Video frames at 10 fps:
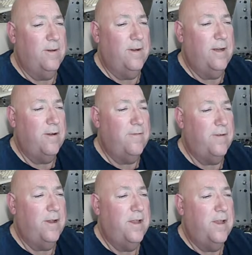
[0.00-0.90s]

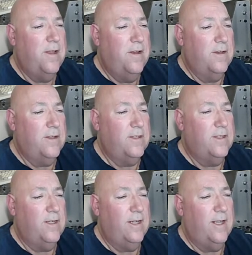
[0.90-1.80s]
However, I can
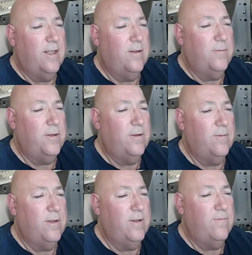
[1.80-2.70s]
certainly help you
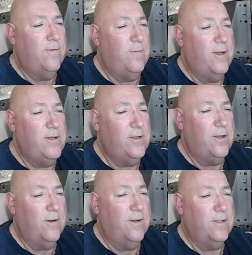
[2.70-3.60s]
with information,
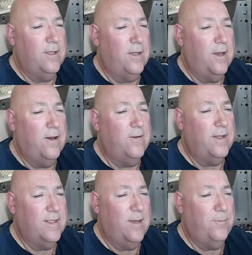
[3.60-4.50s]
guidance, and code
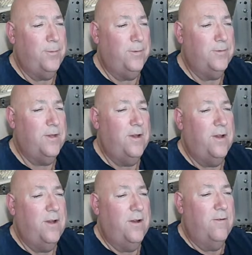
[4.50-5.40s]
examples
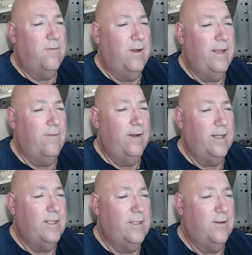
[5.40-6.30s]

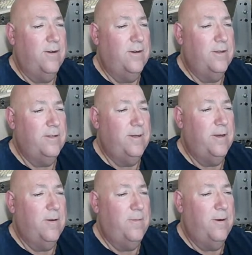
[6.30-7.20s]
related to
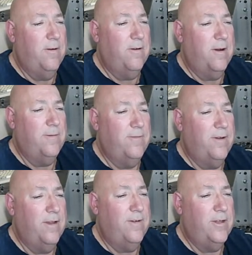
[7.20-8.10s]
Arduino programming. If you
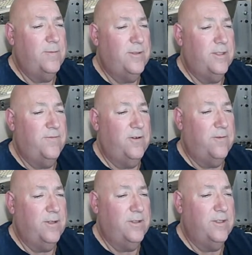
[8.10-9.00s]
have any specific
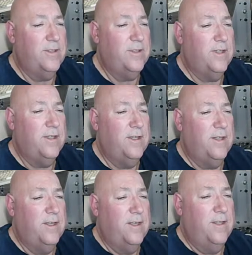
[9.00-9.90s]
questions,
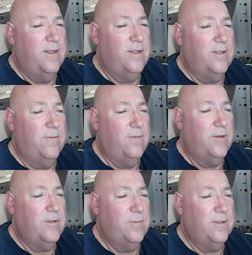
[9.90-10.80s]
there's something
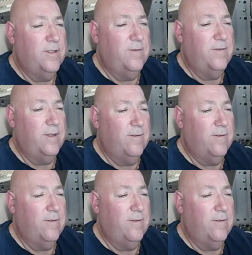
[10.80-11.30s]
specific.